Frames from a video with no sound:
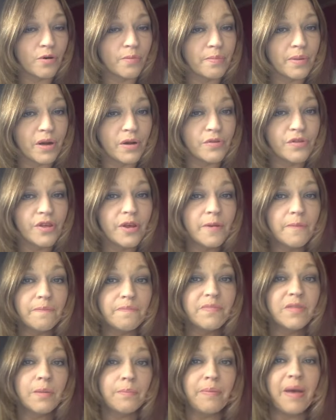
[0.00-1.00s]
were both
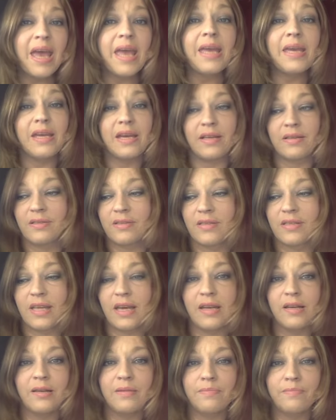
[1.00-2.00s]
pagans
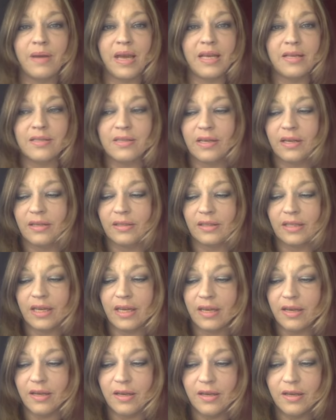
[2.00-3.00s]
that
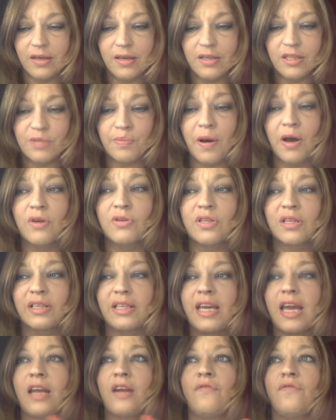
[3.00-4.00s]
basically
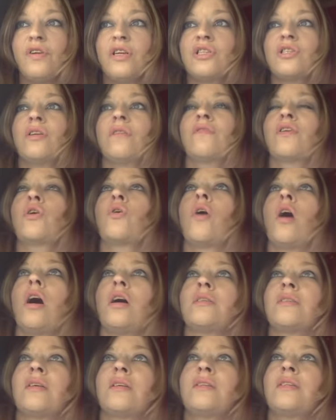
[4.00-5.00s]
supposedly had a vision of a
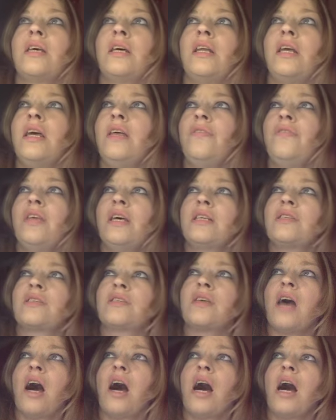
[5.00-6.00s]
cross that said, in this
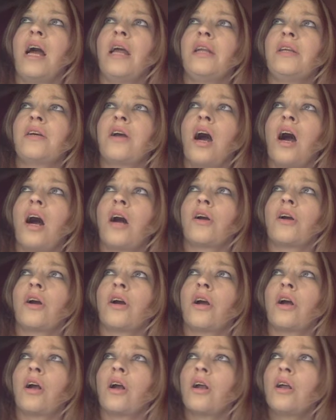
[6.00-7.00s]
sign,
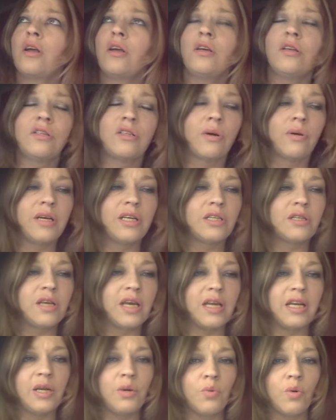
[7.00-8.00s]
conquer. So he,
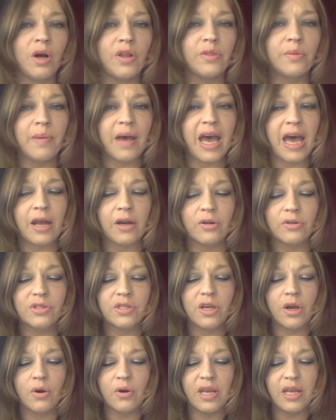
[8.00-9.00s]
and he won the battle,
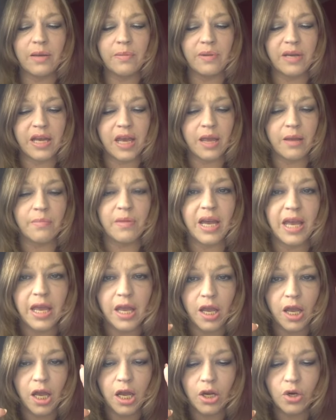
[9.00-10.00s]
so he became
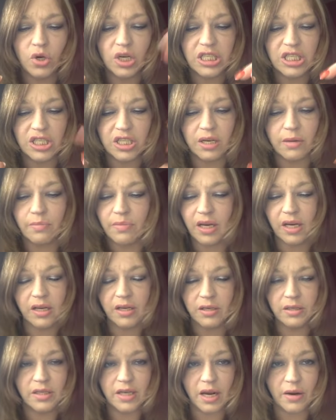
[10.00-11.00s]
a Christian,
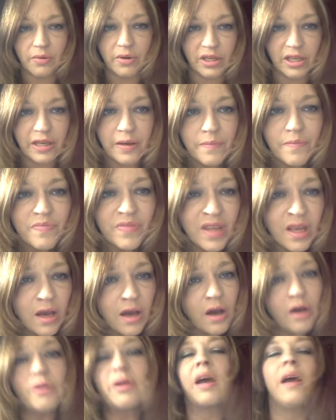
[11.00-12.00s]
but not really.
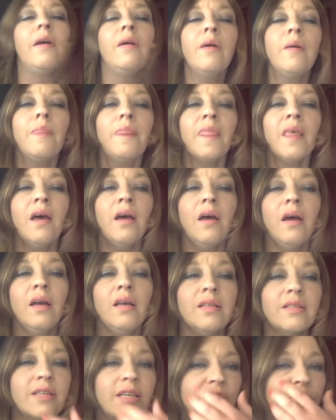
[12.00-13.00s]
Okay.
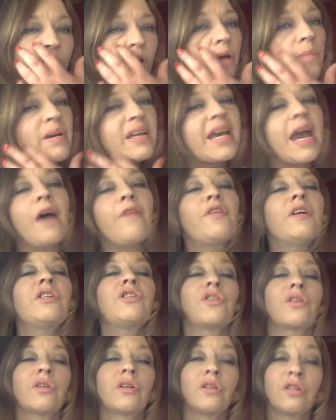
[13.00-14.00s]
It says the Roman Catholic
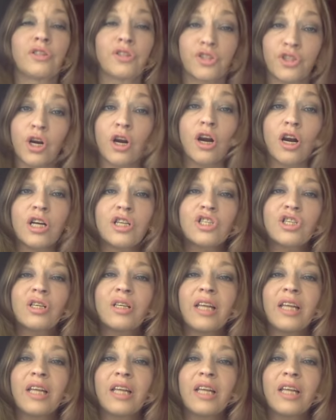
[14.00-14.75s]
Ch Church